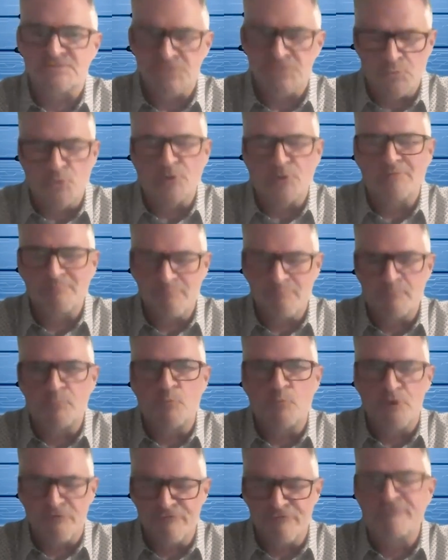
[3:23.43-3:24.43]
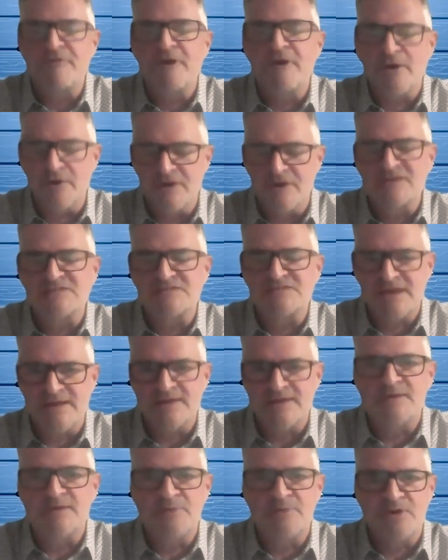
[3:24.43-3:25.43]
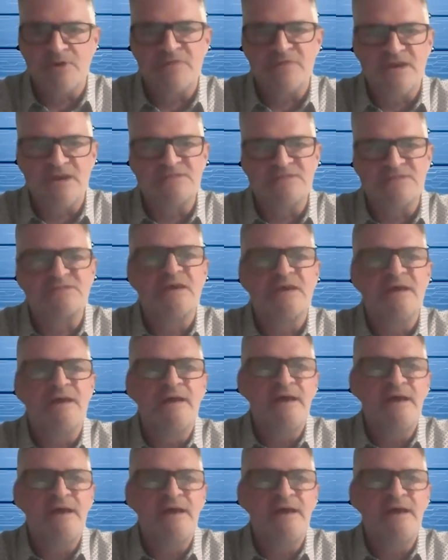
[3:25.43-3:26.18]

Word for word: So we're very excited about this